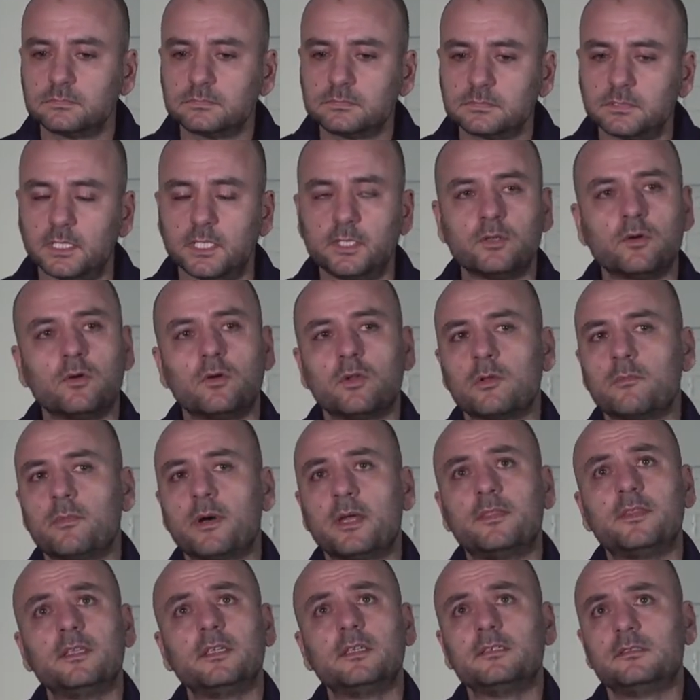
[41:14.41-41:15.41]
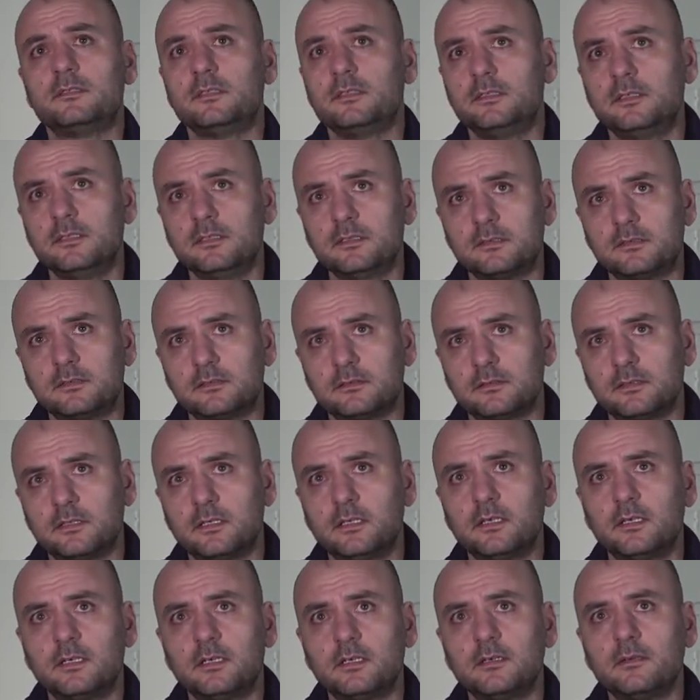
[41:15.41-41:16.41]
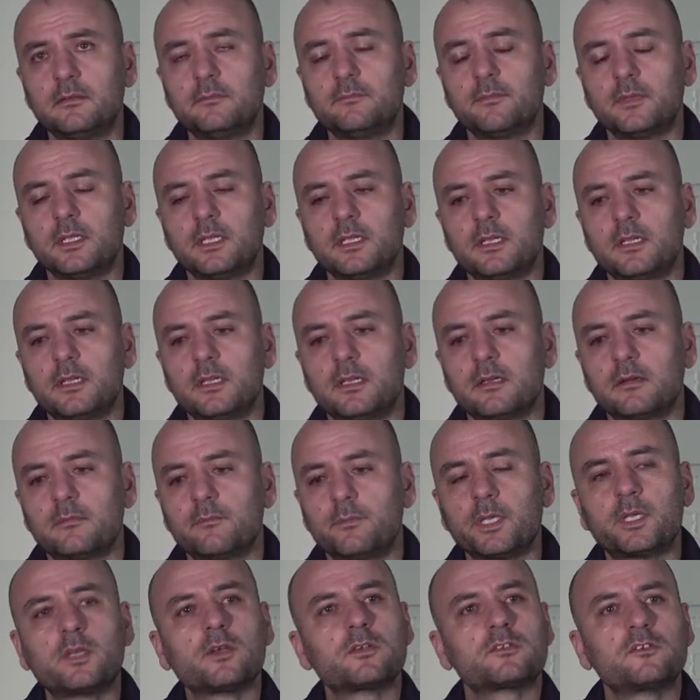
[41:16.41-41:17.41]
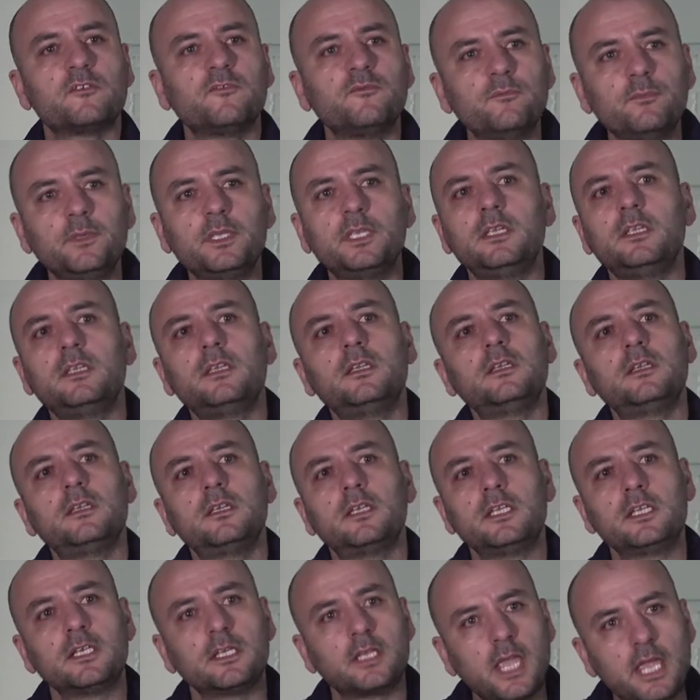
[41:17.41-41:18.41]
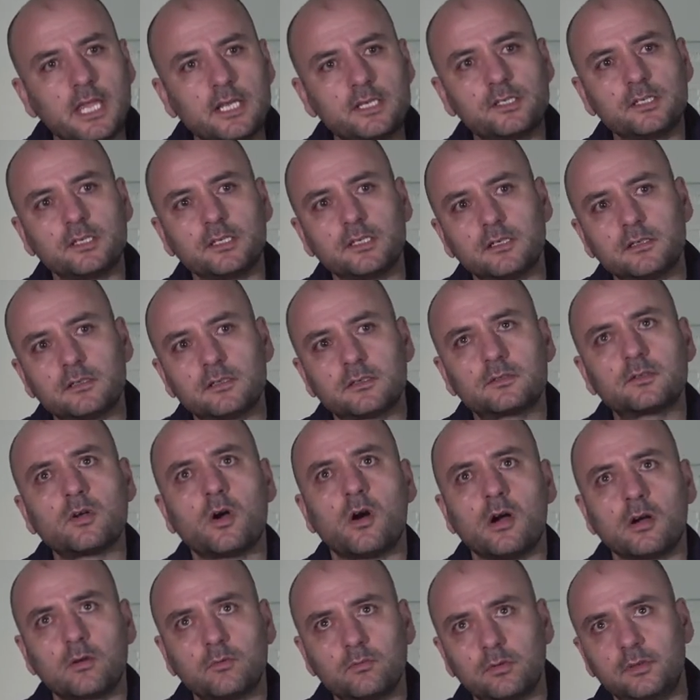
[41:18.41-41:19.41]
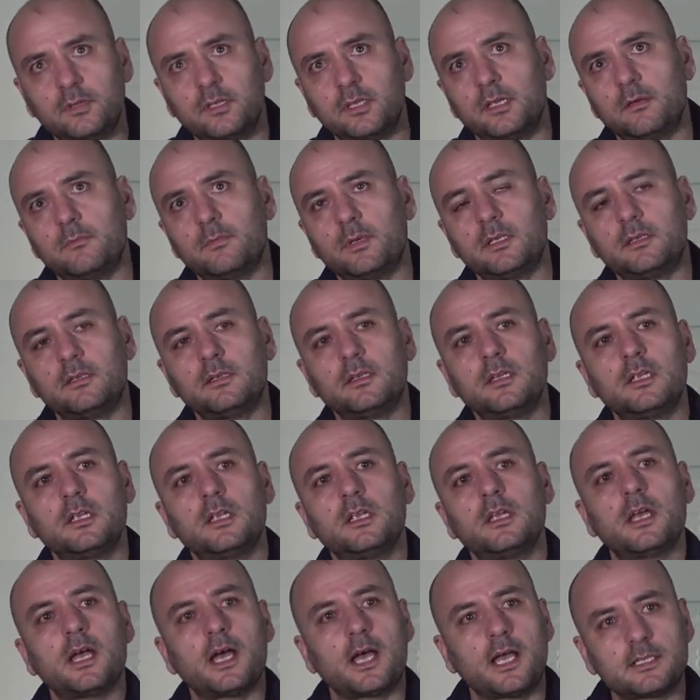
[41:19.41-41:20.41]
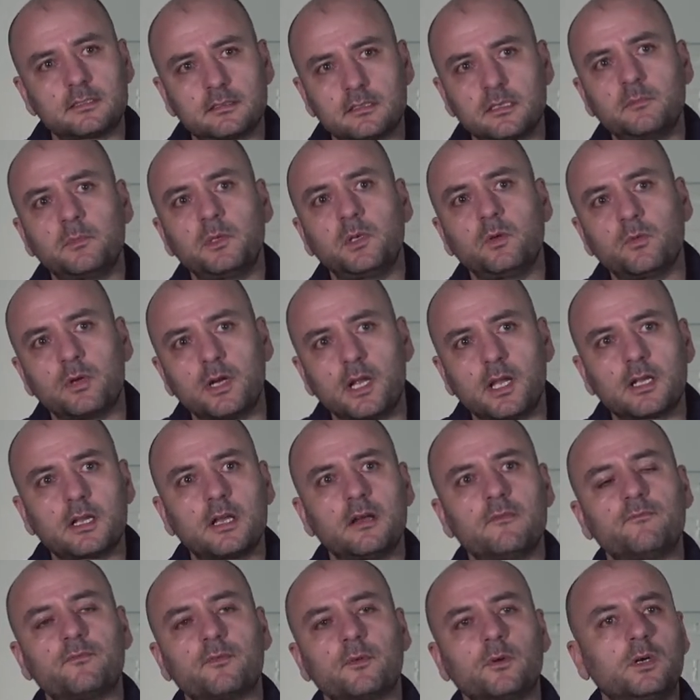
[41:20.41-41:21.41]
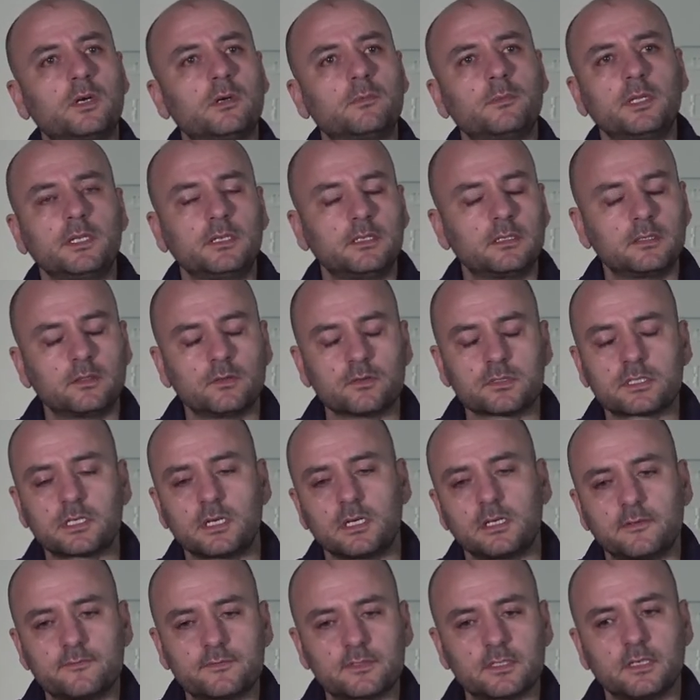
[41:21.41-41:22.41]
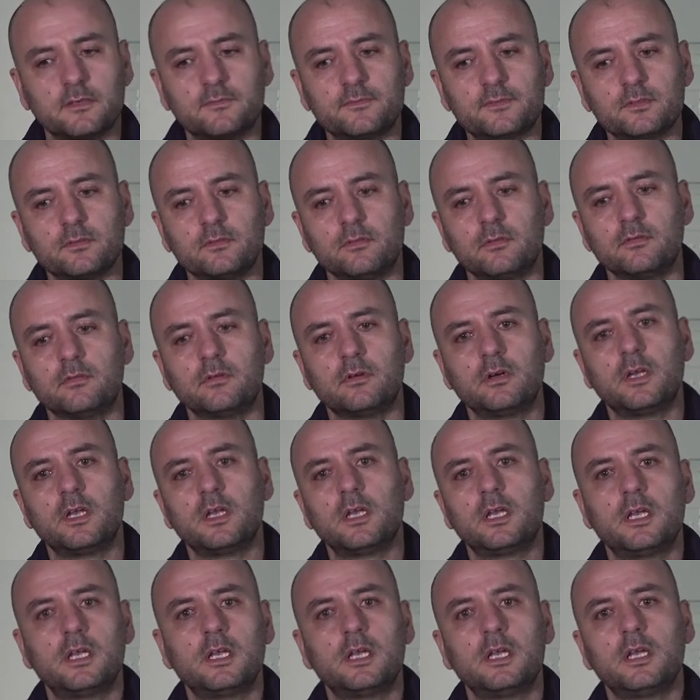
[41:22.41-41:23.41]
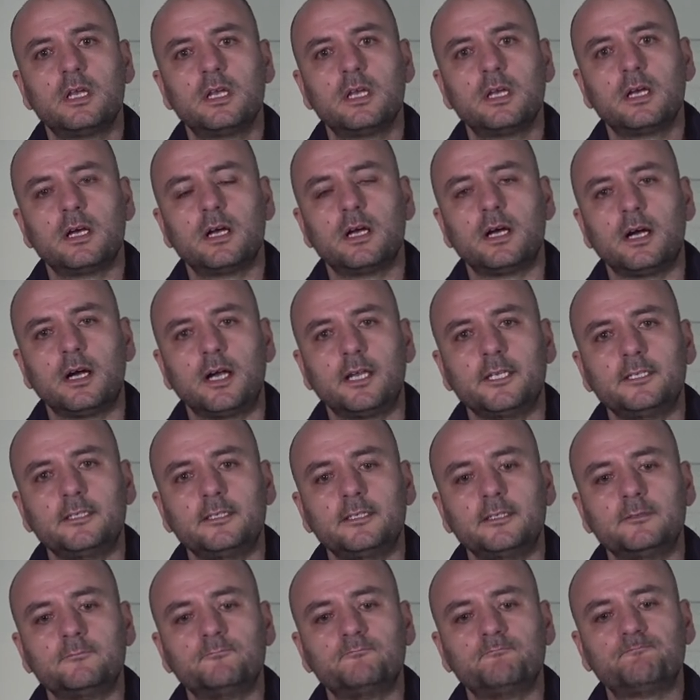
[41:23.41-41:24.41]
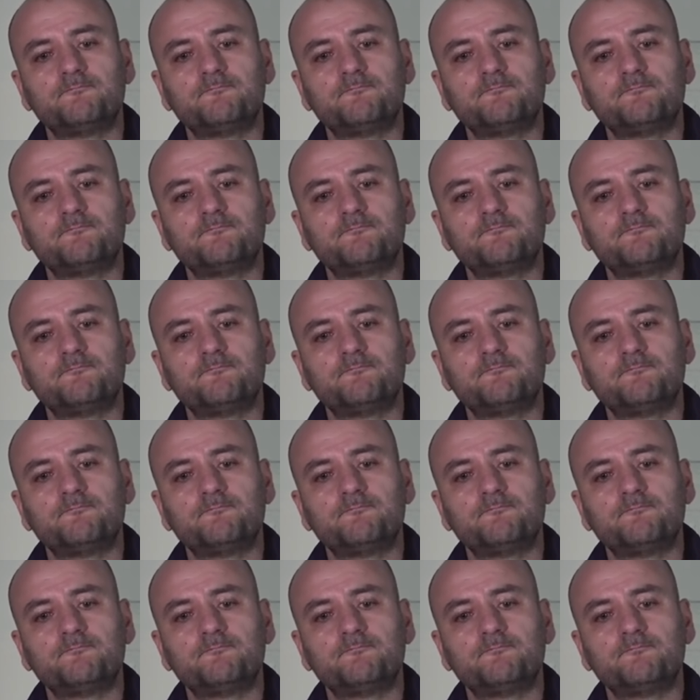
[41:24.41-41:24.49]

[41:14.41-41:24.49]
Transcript: they know all about the Yazidis um, because of me engaging talk with them and asking me where I come from and those kind of stuff. So I,